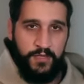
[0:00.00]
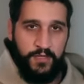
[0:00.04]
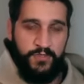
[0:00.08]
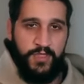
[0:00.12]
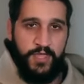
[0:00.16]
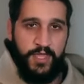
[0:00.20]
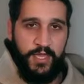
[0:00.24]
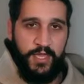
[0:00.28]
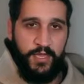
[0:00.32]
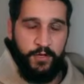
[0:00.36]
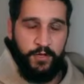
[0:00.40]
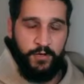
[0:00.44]

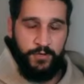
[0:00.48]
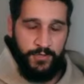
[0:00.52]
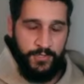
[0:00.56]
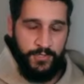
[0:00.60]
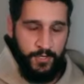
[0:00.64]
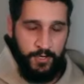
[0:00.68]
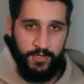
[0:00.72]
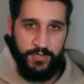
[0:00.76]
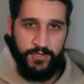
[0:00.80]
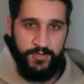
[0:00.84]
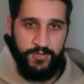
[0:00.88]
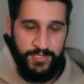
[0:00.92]
that, or
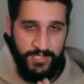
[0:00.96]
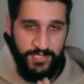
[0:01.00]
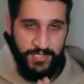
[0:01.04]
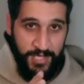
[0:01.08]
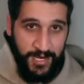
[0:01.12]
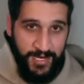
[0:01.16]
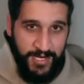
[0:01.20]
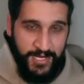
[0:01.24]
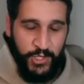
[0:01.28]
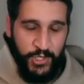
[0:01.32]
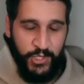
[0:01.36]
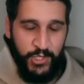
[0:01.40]
sorry,
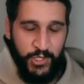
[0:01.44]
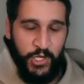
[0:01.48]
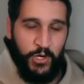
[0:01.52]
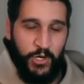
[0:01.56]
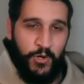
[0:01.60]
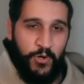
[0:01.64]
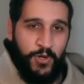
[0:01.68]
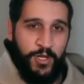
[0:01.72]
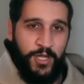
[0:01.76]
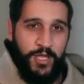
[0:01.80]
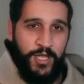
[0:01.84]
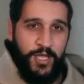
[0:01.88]
studies
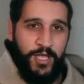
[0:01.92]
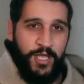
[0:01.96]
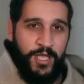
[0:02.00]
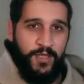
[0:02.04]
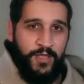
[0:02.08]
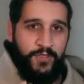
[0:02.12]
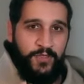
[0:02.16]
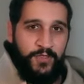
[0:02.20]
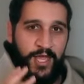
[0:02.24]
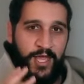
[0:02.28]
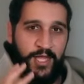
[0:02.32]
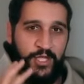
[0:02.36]
show
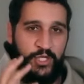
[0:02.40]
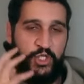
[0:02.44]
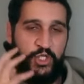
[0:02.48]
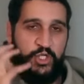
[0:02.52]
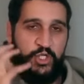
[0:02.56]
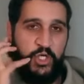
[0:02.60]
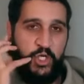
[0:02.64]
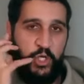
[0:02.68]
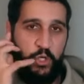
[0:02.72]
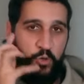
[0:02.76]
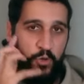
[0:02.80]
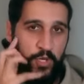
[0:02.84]
that
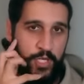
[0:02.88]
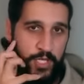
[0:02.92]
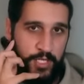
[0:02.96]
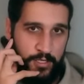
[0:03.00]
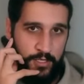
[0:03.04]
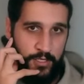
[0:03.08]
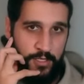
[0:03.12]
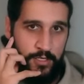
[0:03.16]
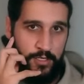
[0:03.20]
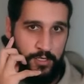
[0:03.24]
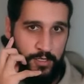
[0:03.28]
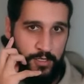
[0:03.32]

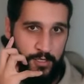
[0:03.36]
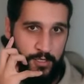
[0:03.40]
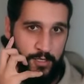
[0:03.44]
chewing